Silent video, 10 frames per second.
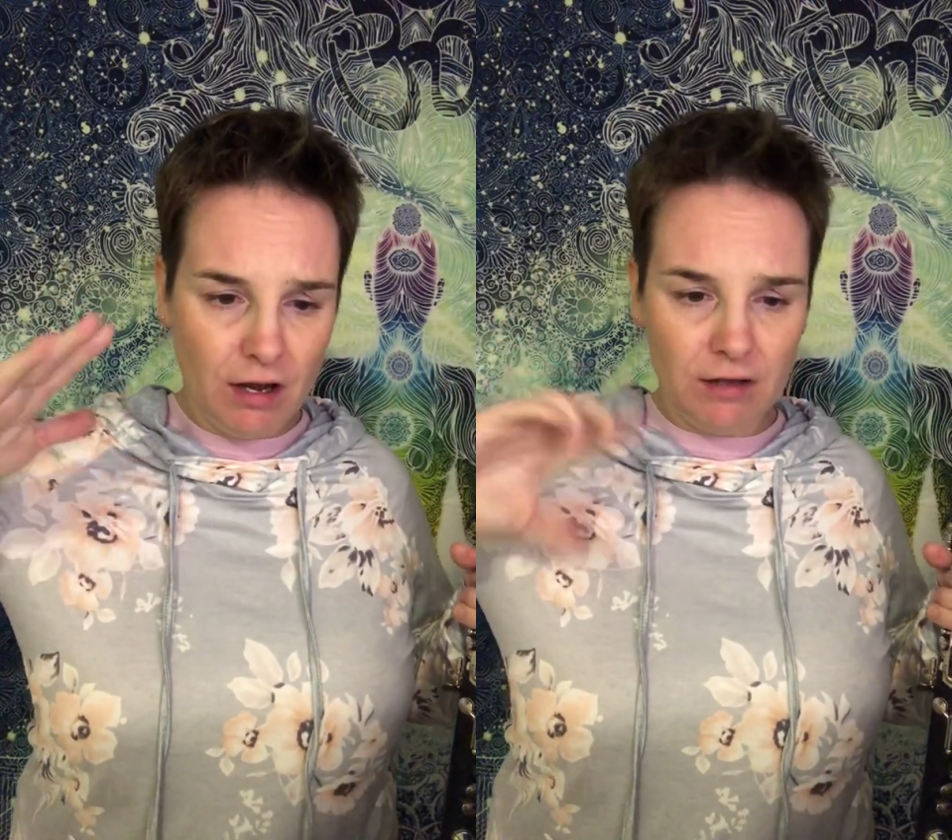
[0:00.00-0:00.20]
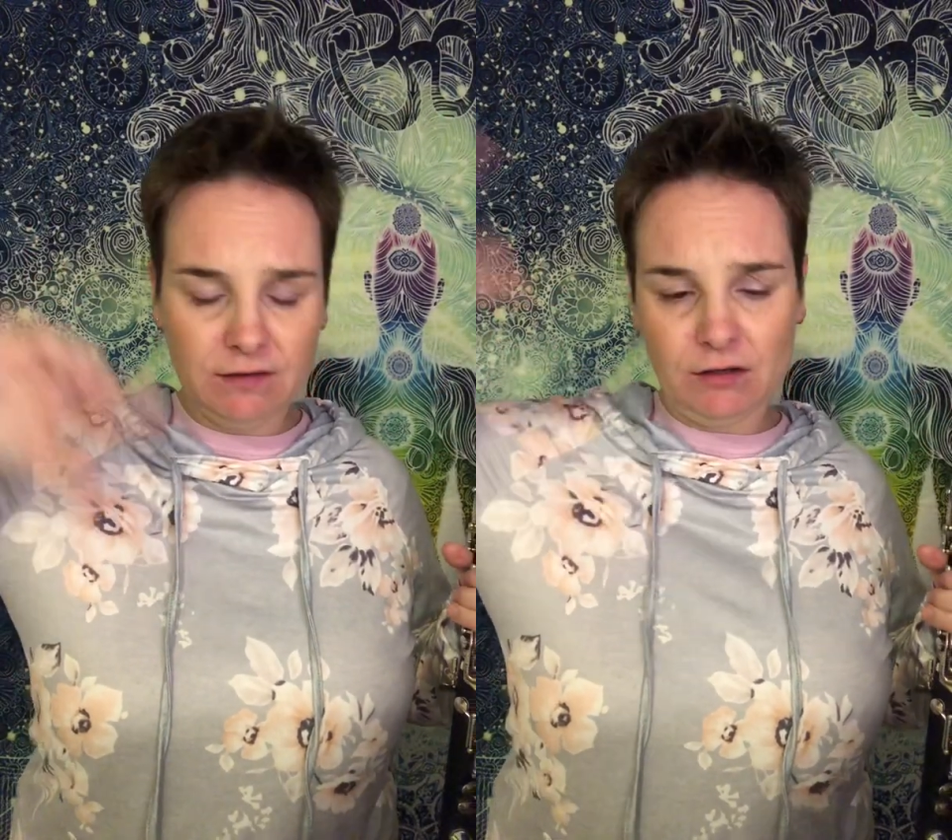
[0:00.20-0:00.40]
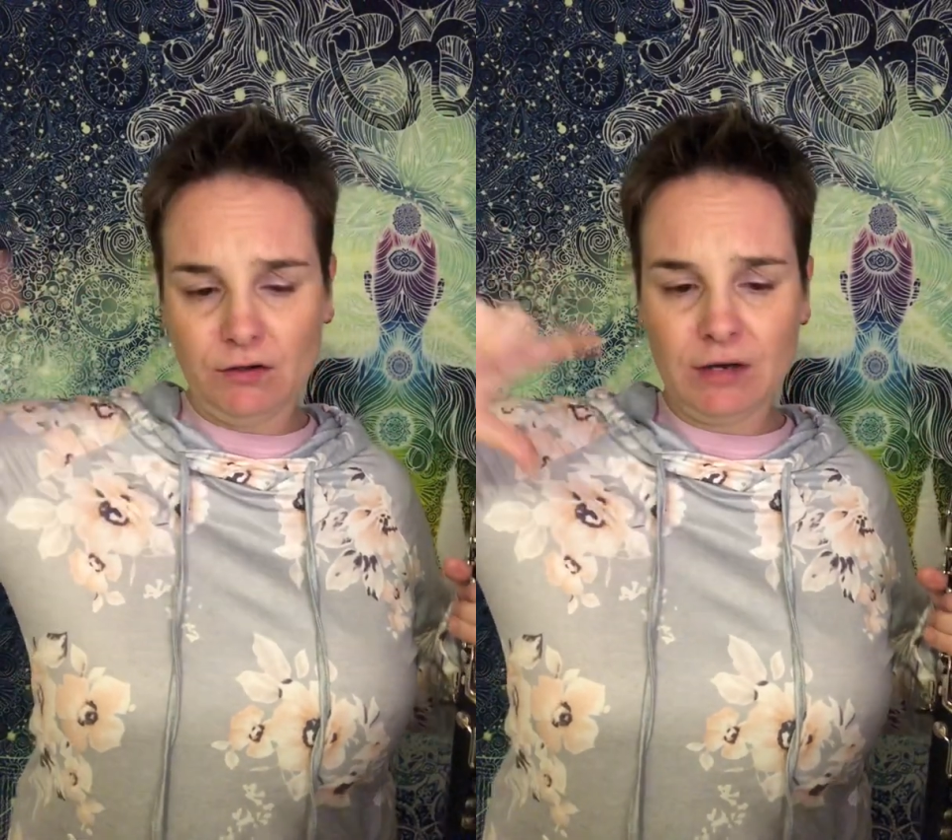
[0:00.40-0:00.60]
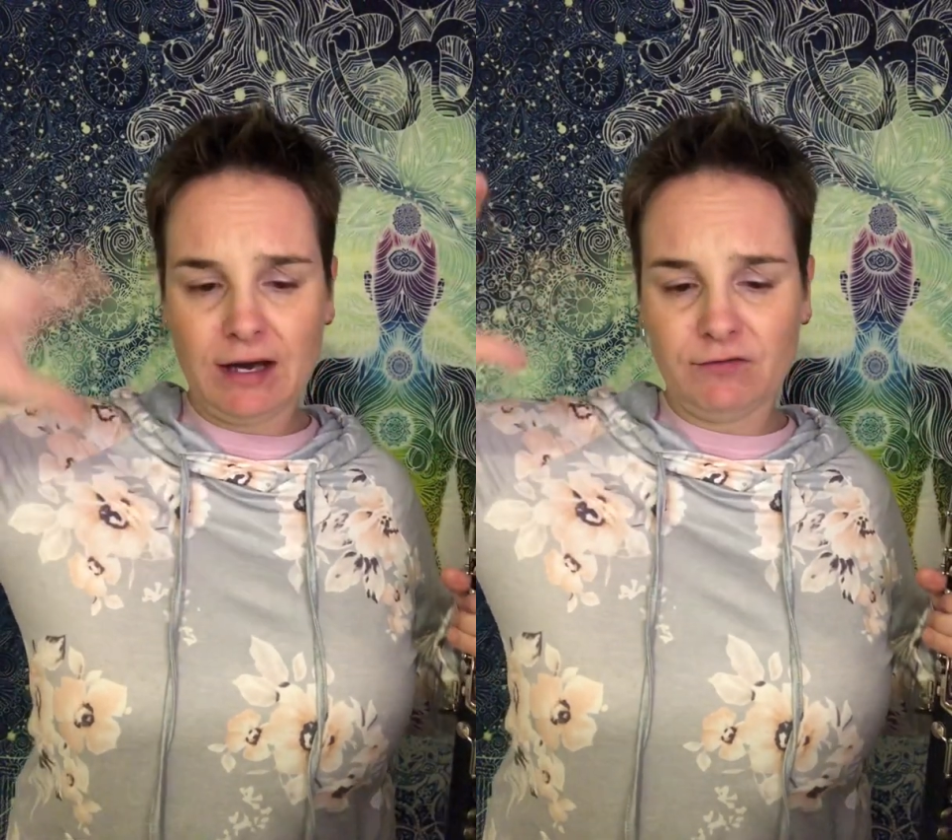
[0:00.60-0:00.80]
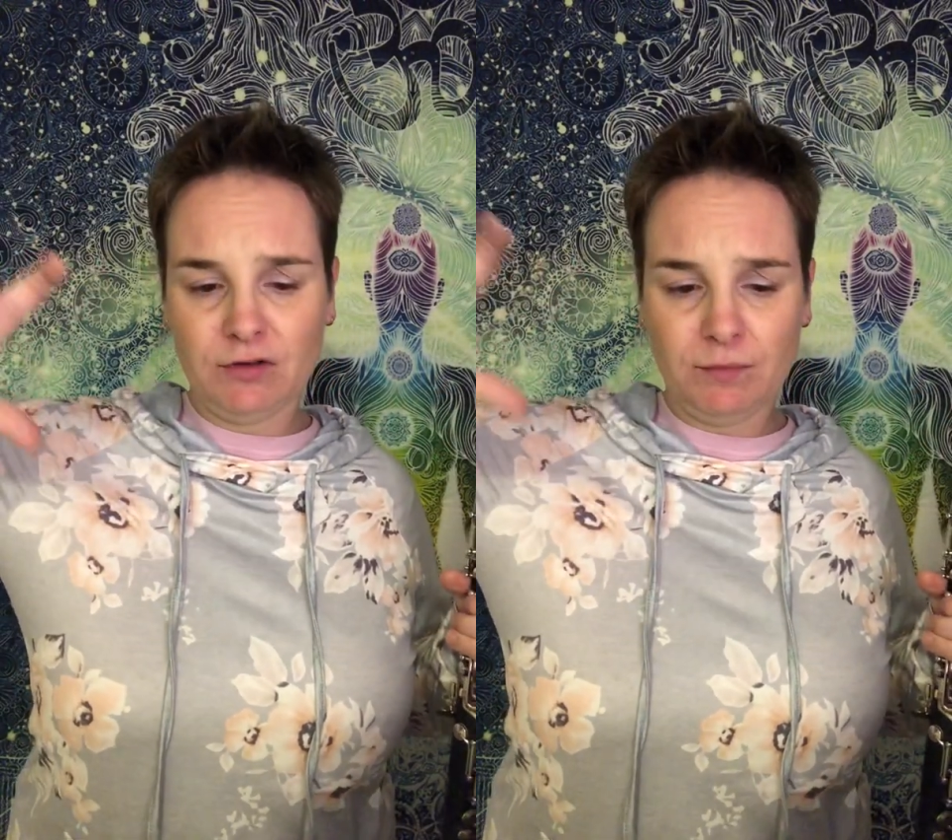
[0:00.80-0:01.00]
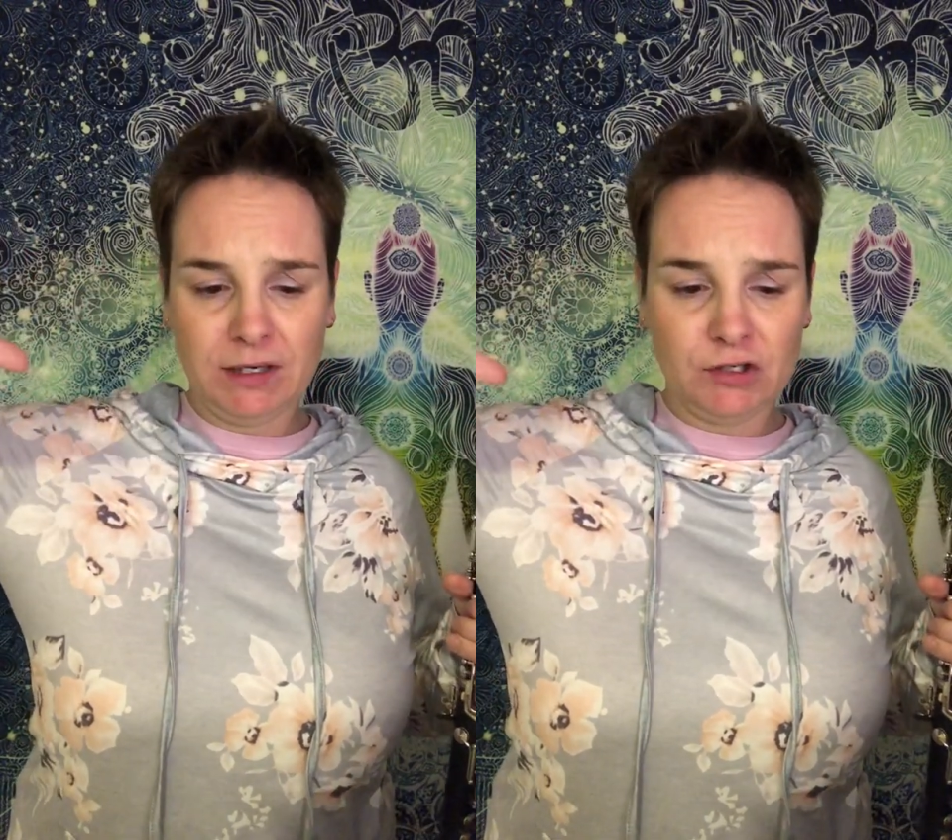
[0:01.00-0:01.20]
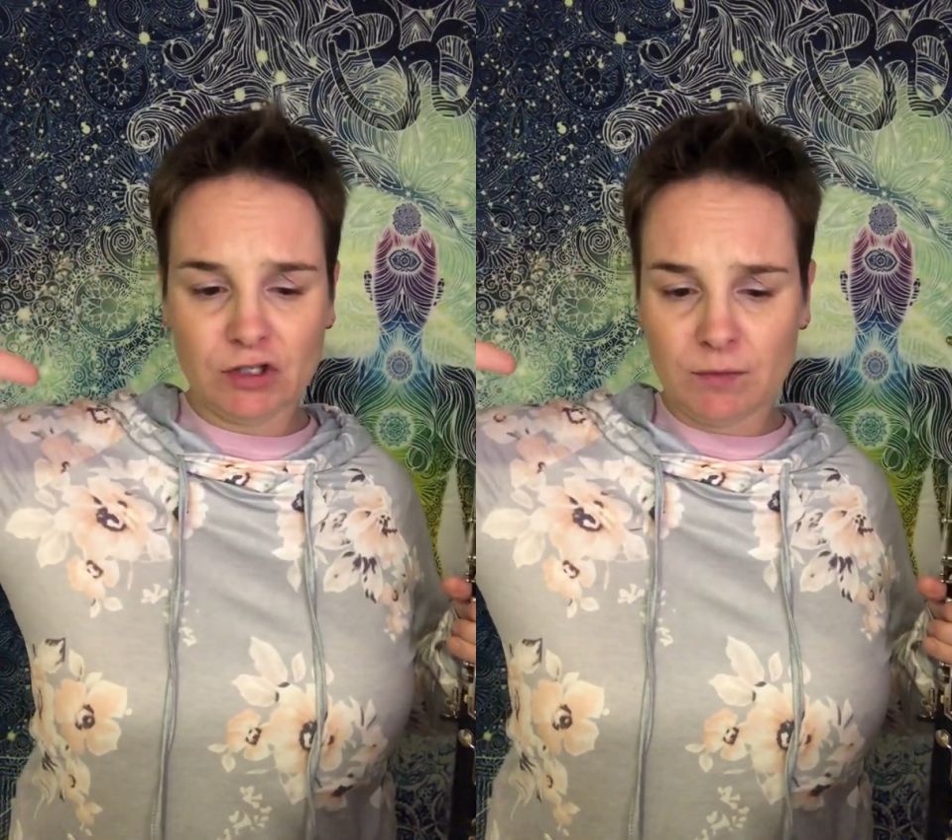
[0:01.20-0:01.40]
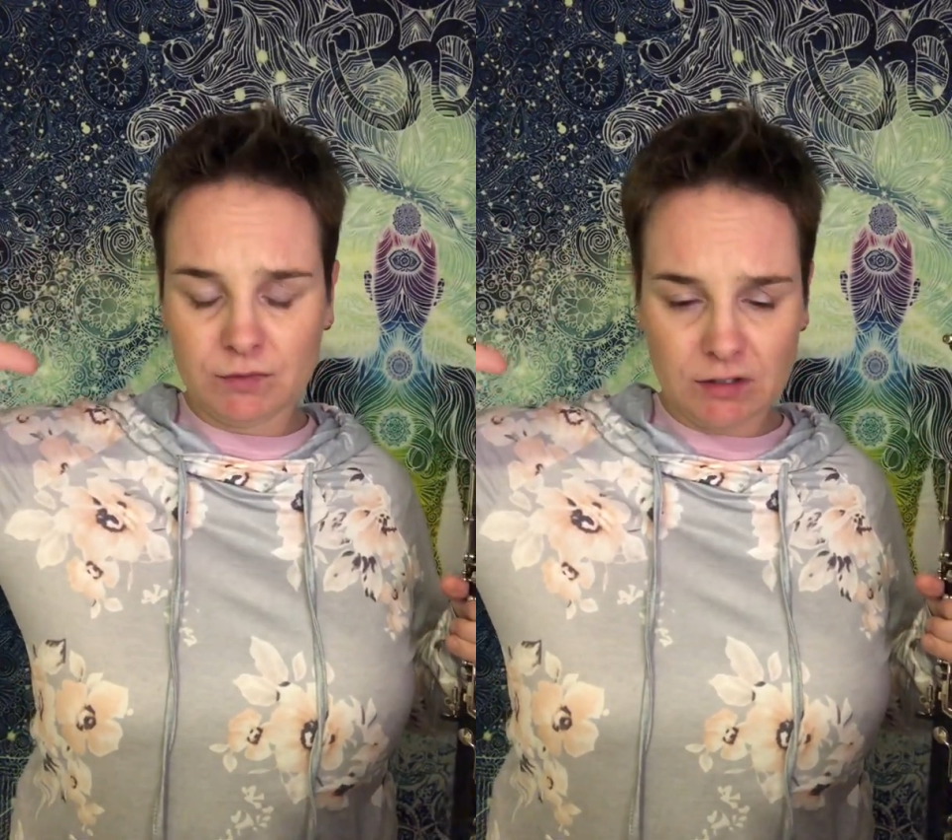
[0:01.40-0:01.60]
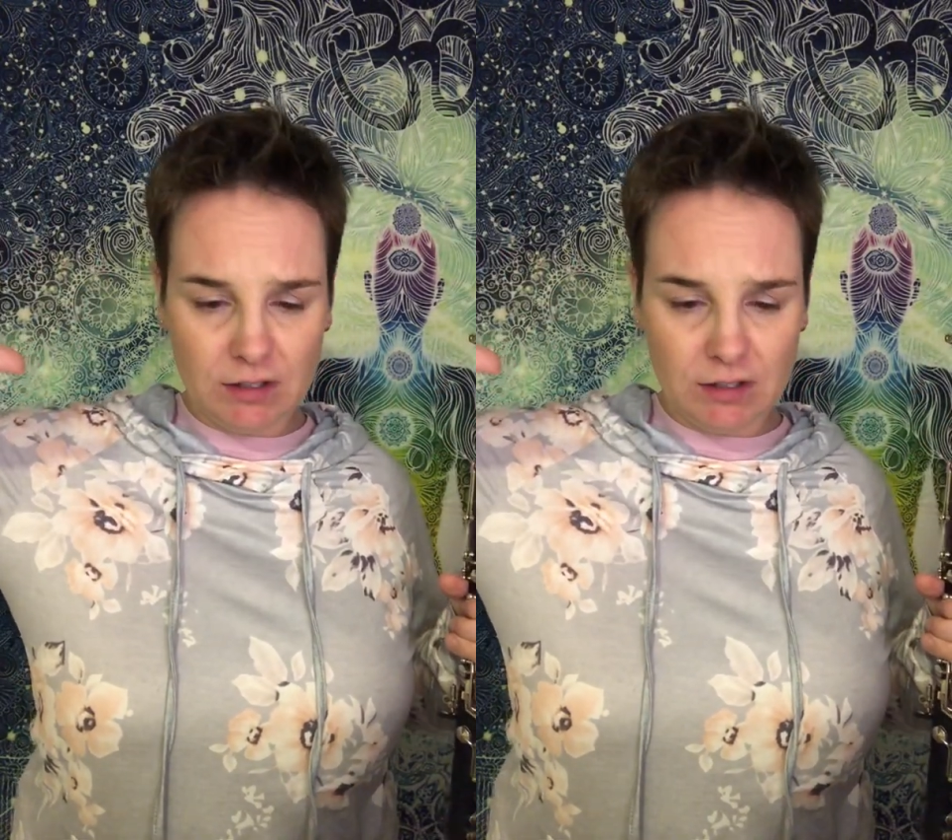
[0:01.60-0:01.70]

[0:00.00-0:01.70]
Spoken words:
until you have the big jumps